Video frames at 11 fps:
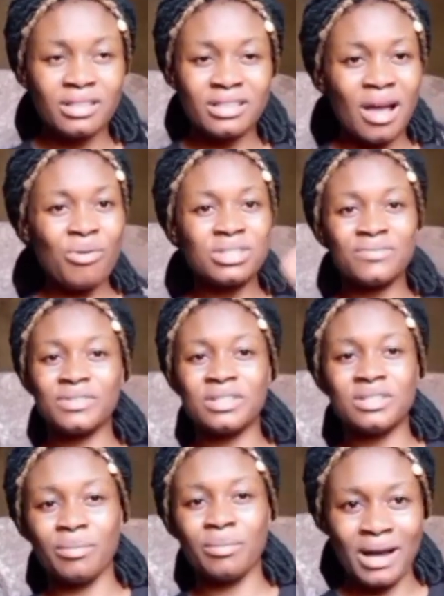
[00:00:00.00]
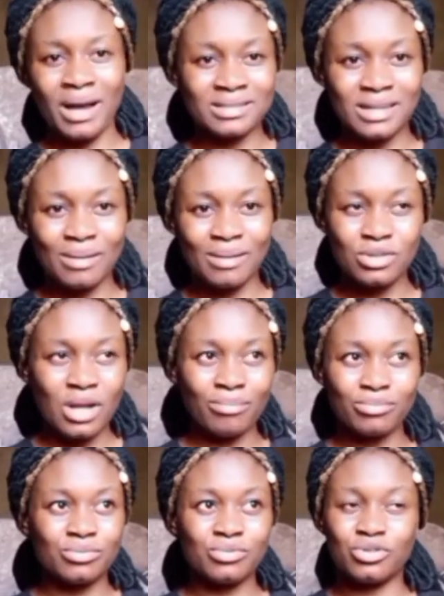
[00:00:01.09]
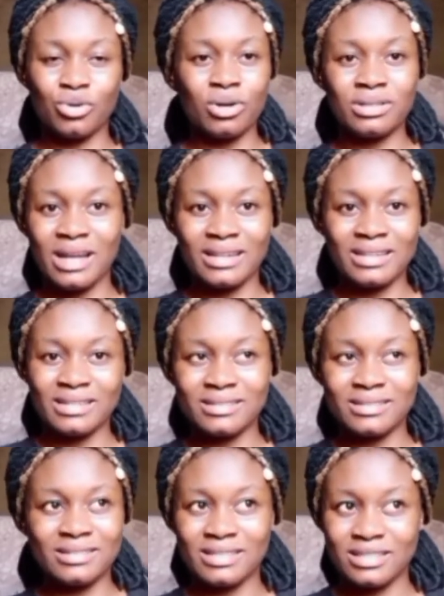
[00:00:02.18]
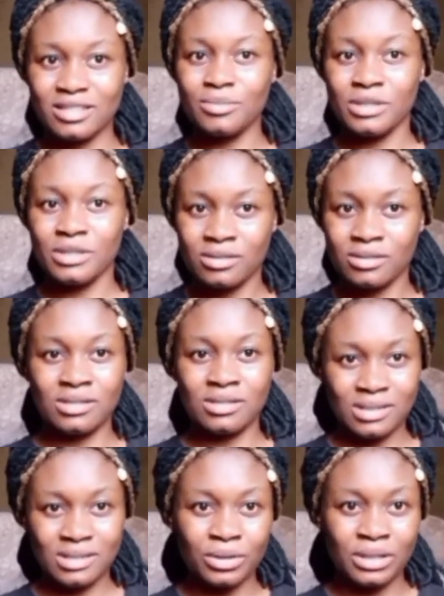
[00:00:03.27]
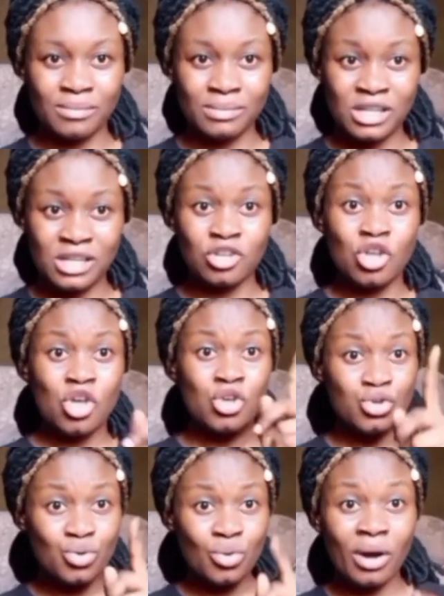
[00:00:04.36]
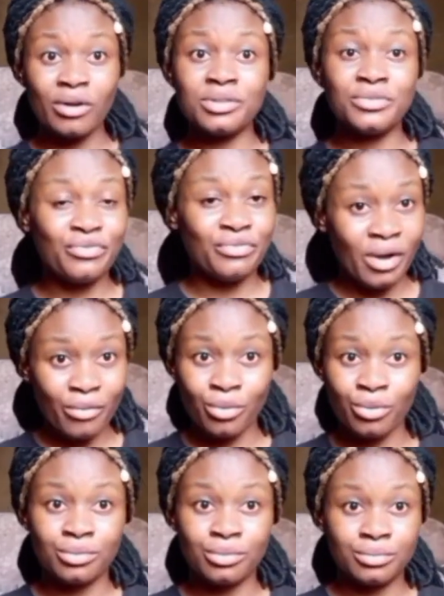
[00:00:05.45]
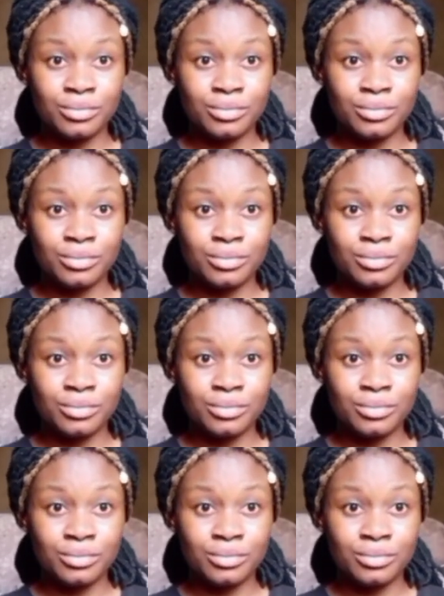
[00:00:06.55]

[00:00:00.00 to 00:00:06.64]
That was even in the past. I'm sure that the Egyptians understand what I'm saying. You are not Pharaoh.